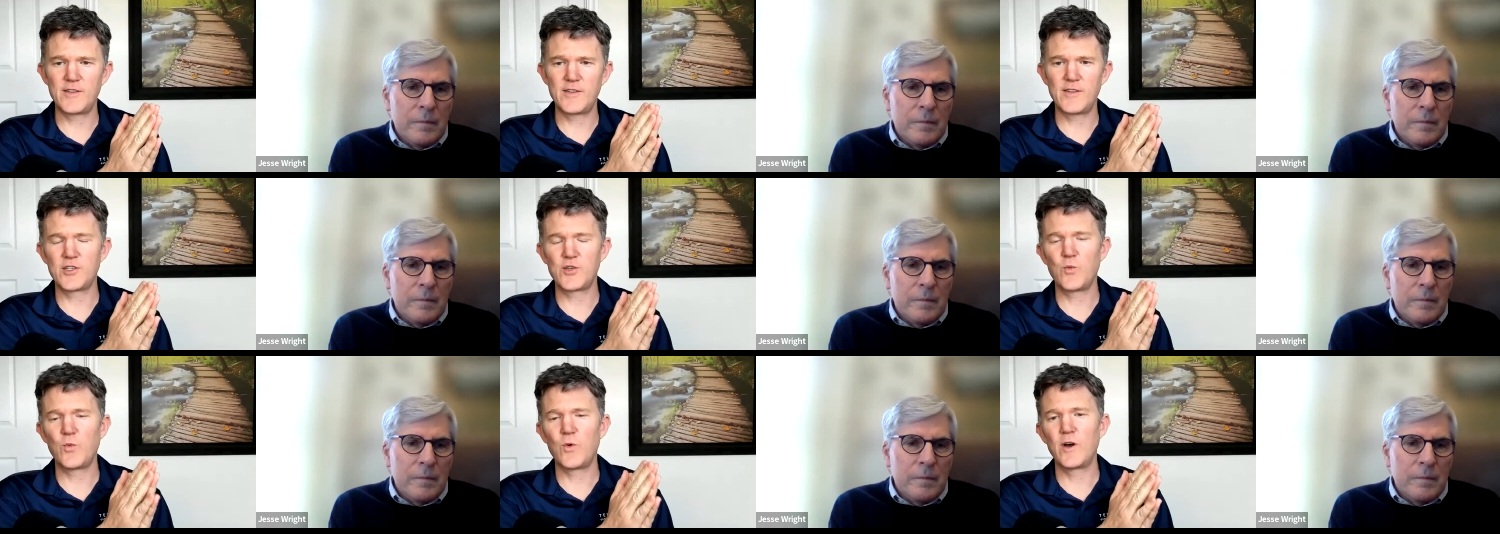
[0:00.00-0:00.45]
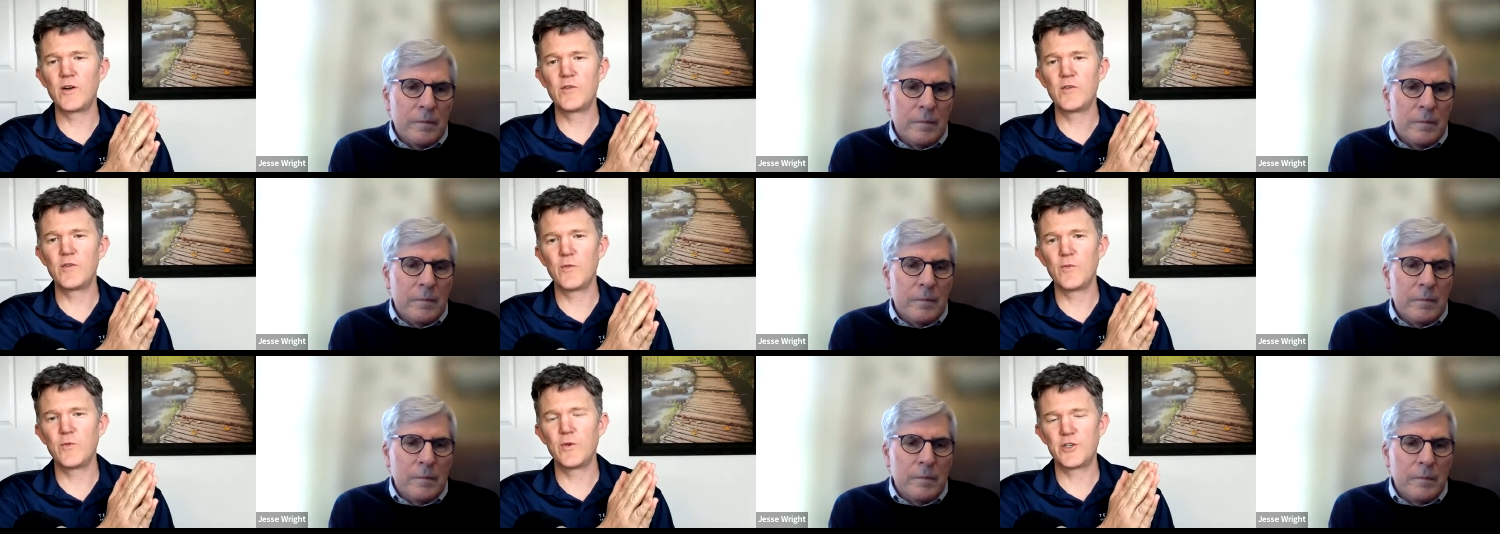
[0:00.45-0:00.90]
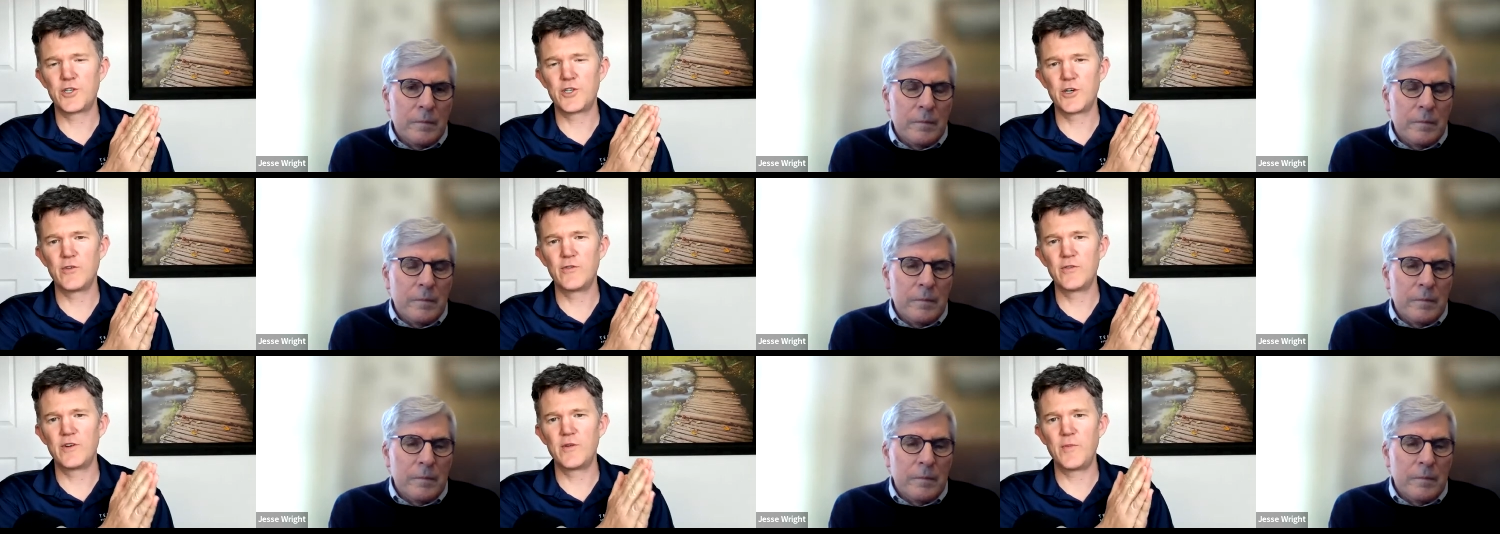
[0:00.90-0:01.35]
Speaker 1: this one was
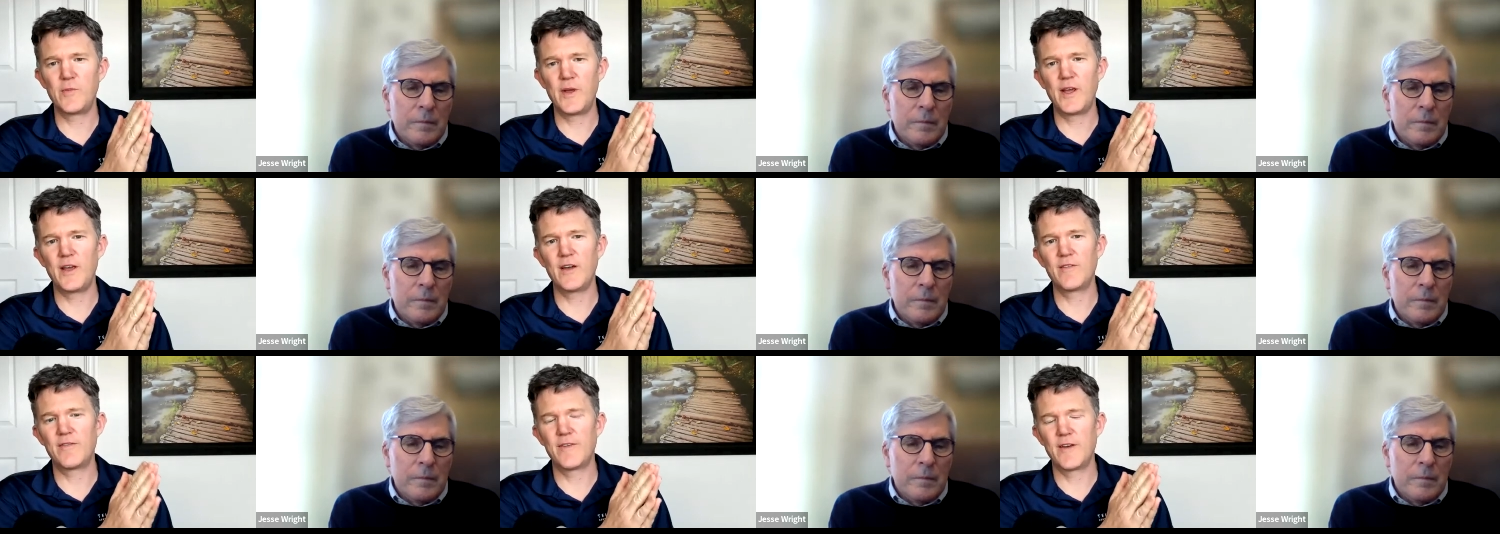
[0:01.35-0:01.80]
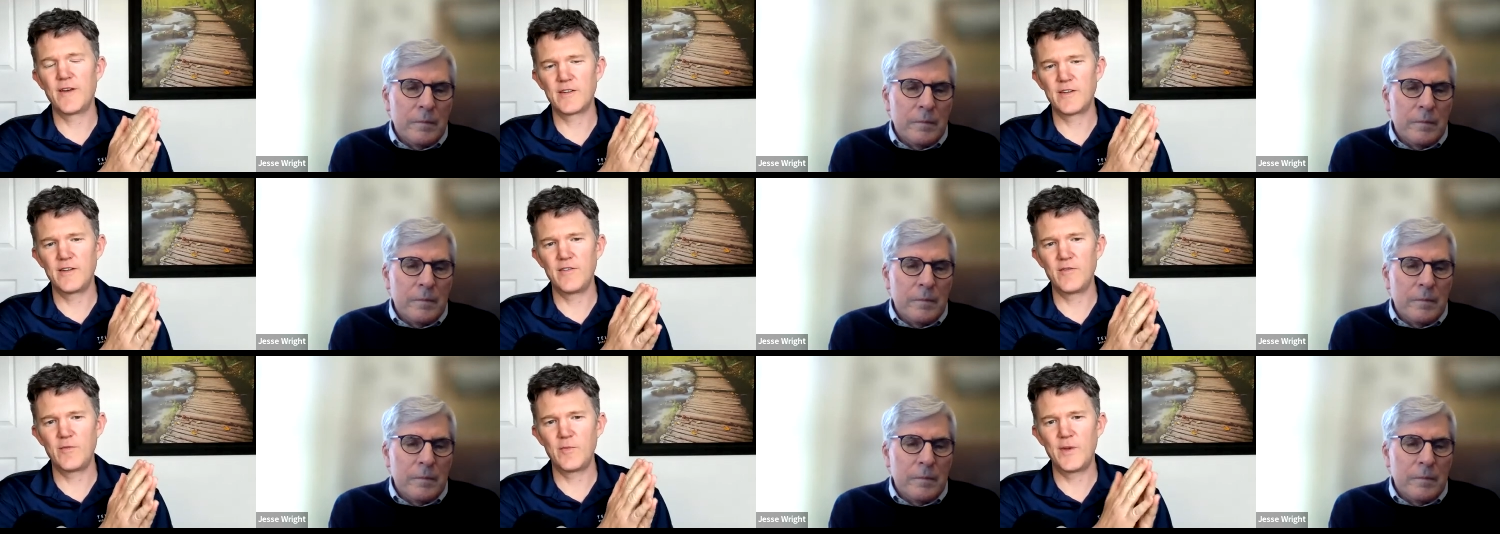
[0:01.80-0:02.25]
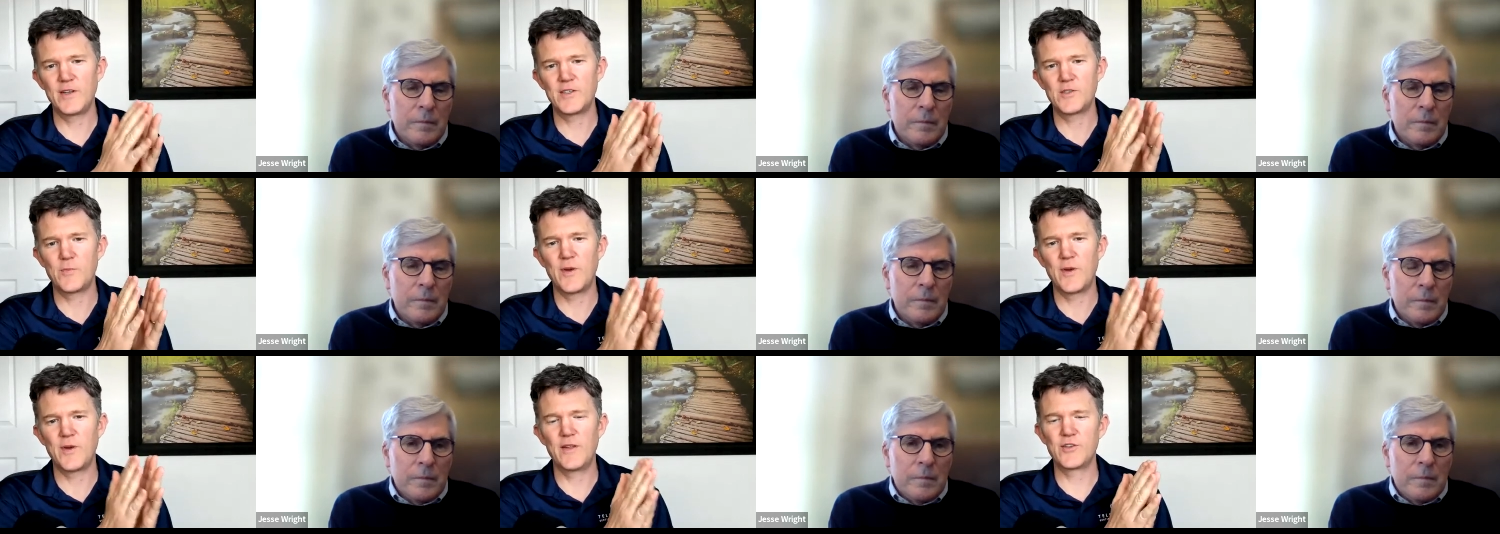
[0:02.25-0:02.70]
shown to be effective based
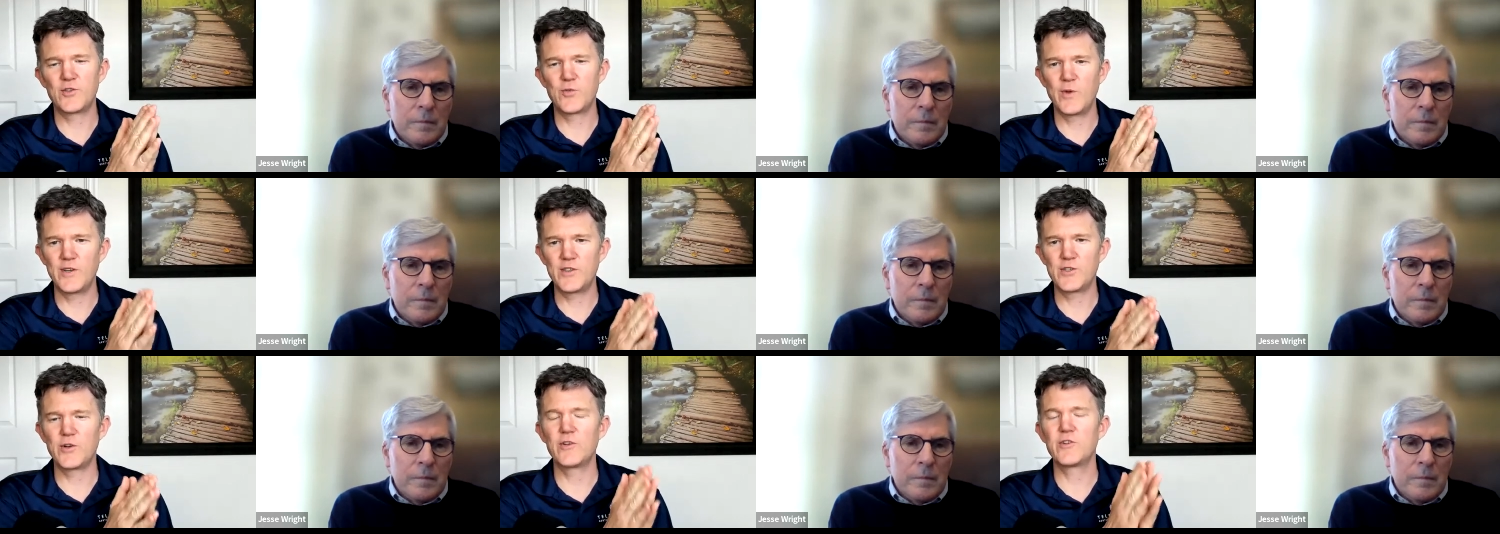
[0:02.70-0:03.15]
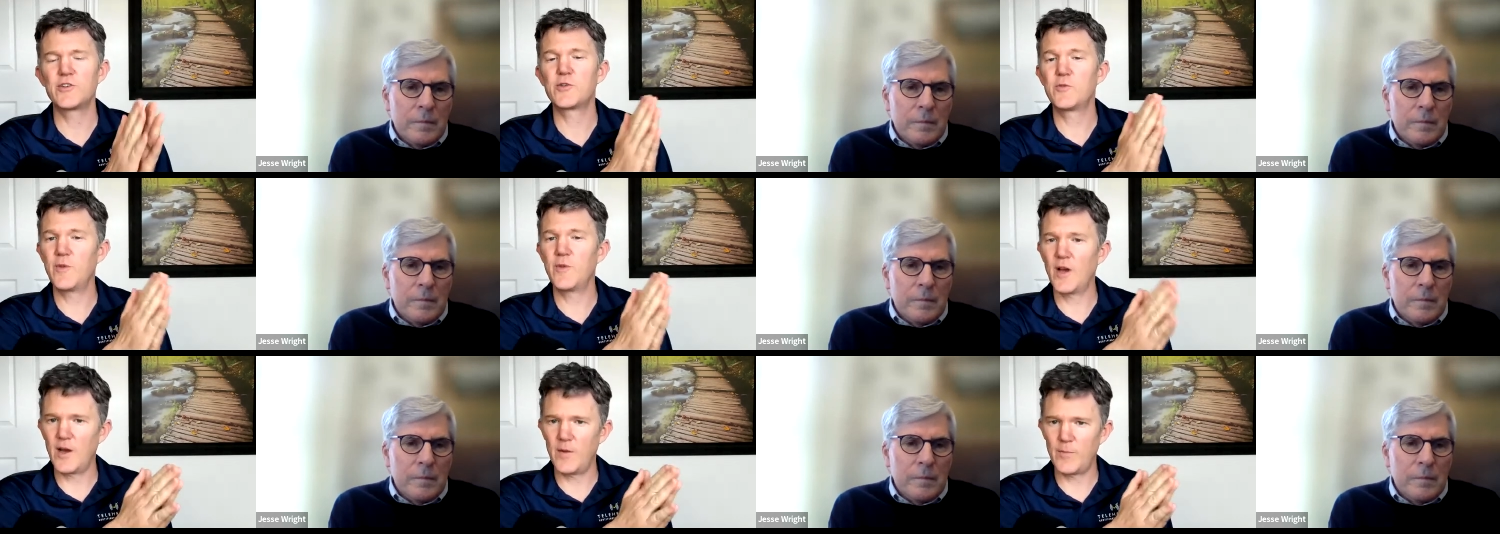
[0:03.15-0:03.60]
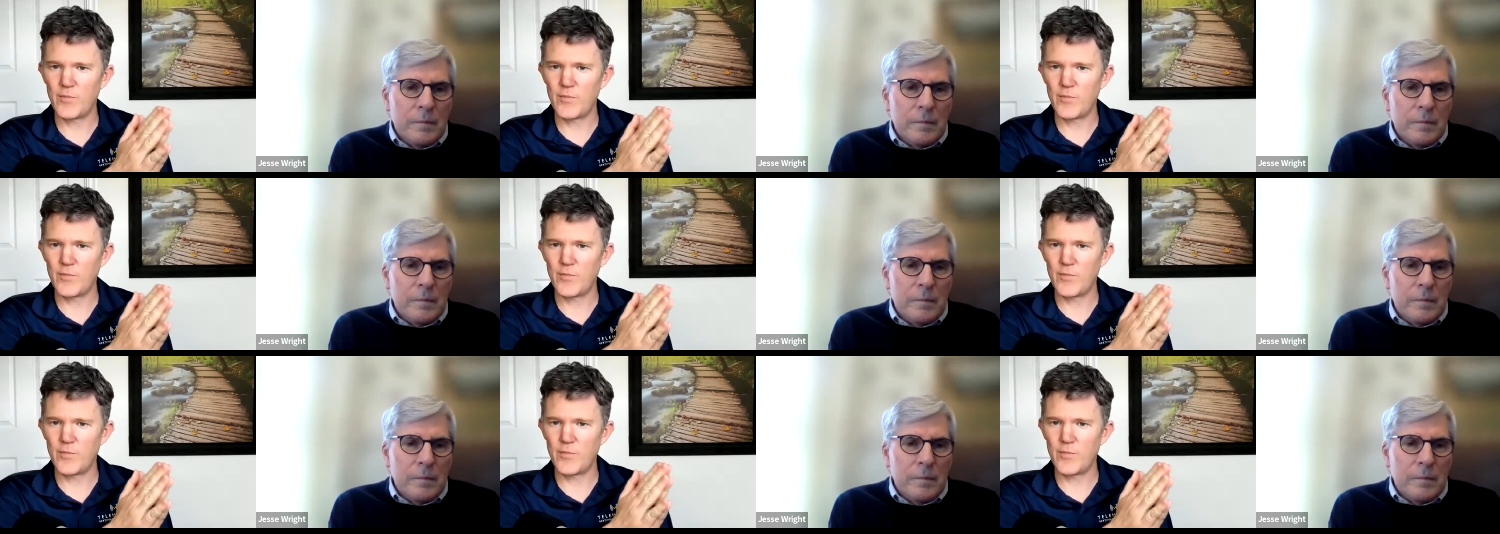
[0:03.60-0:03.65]
upon this research uh,